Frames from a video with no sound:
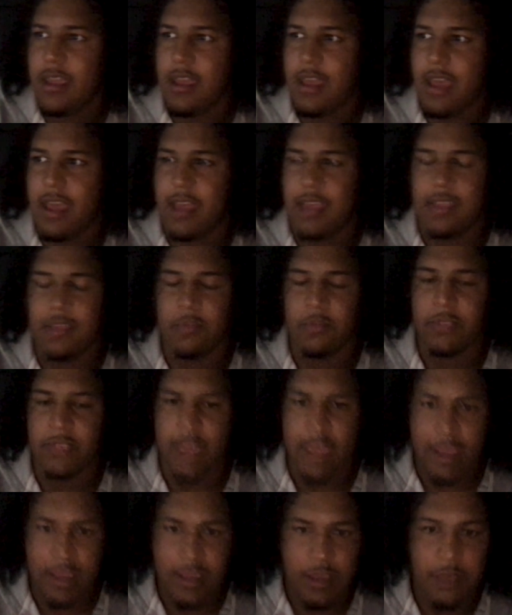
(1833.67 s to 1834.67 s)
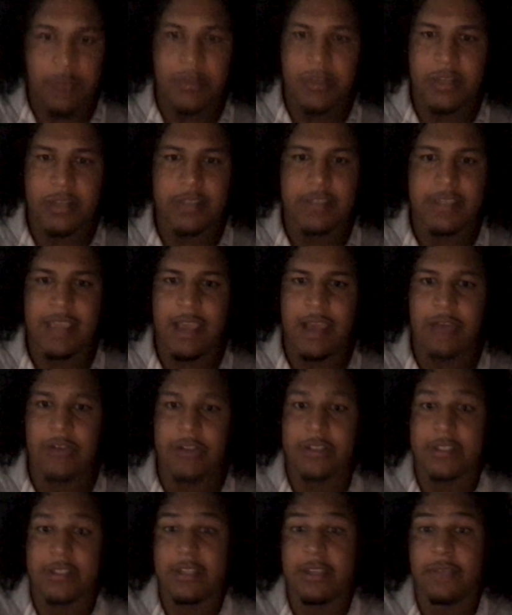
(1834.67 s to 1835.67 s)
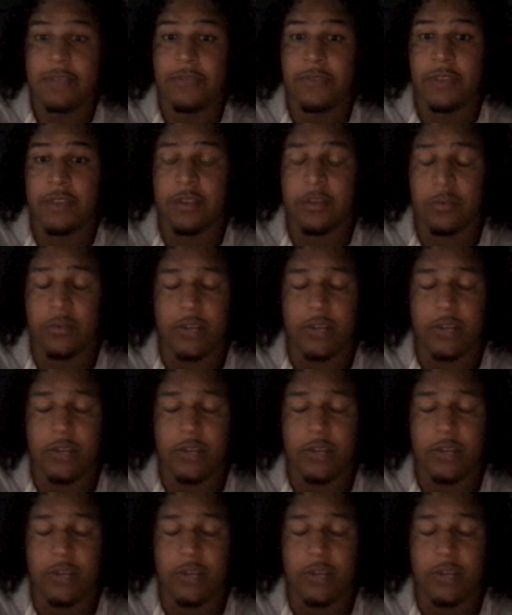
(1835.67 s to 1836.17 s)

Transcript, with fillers: when they come into town, it's different.